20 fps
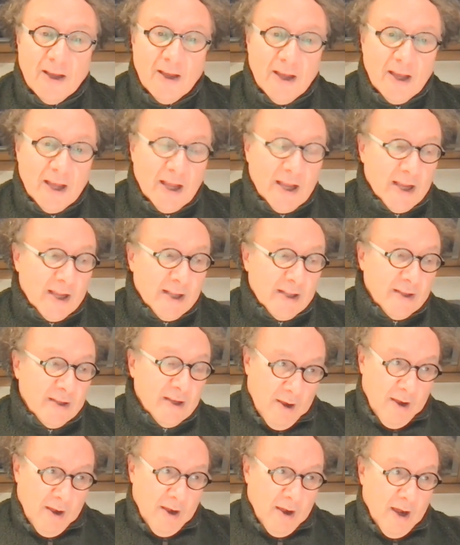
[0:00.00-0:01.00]
And
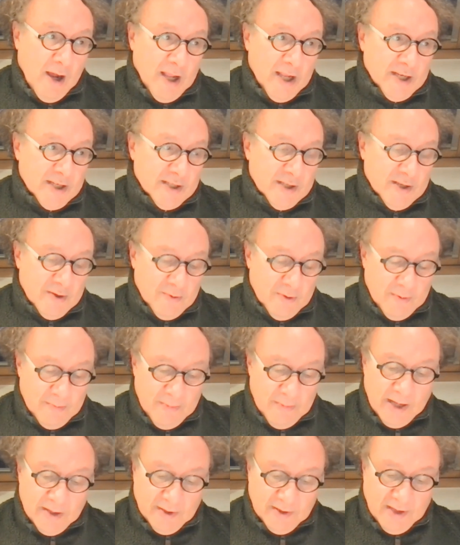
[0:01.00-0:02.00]
I used to
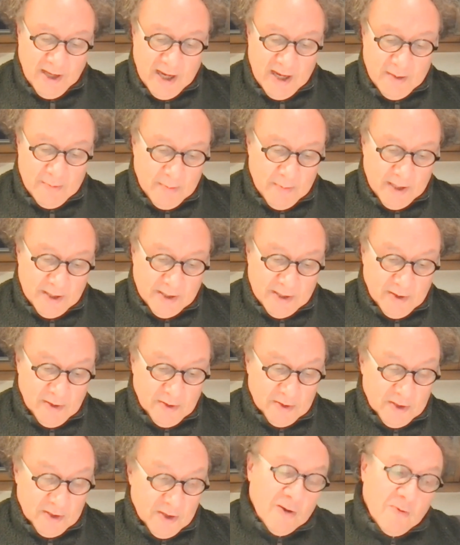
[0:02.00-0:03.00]
entertain my
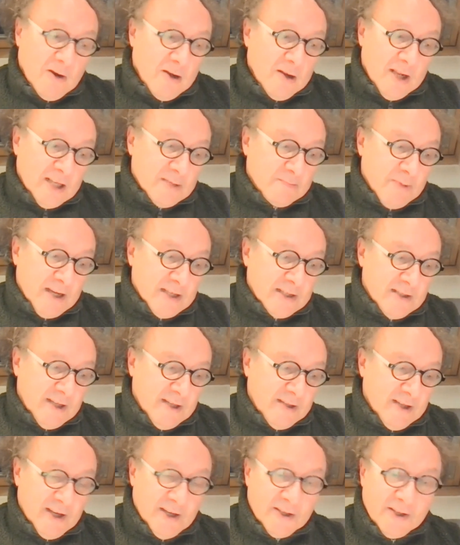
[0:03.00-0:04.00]
children, who aren't especially
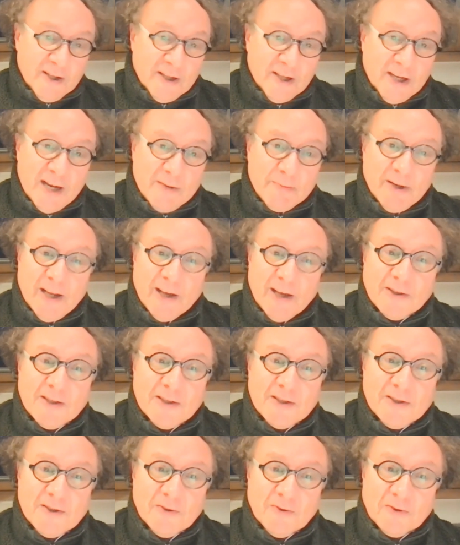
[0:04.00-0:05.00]
dirtier than anybody else's
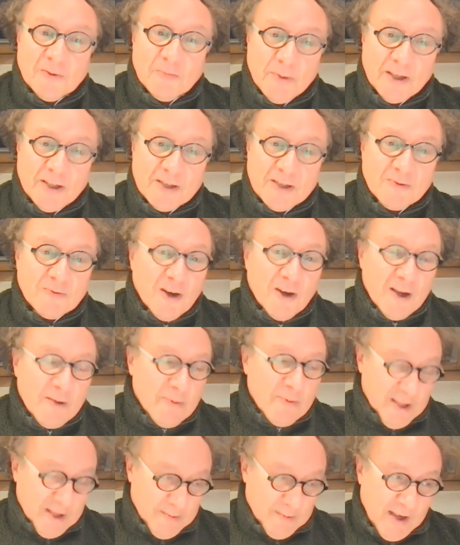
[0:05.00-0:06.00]
children, by
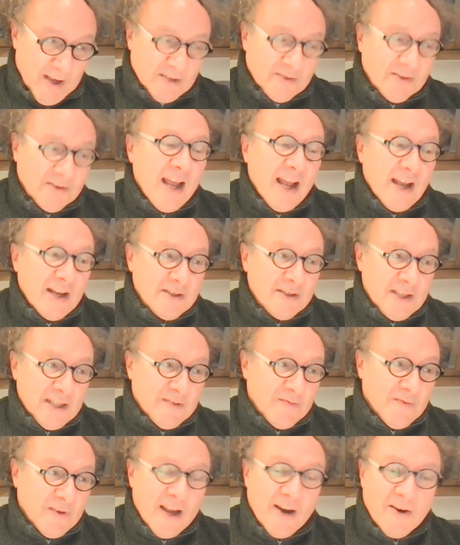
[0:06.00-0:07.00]
describing them as taxis
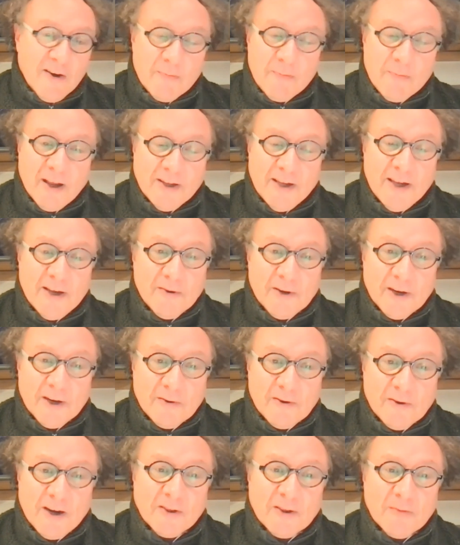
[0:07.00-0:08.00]
for carrying bacteria
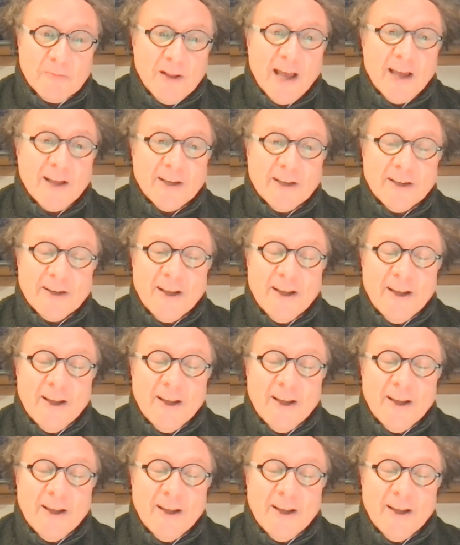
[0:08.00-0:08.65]
around the planet.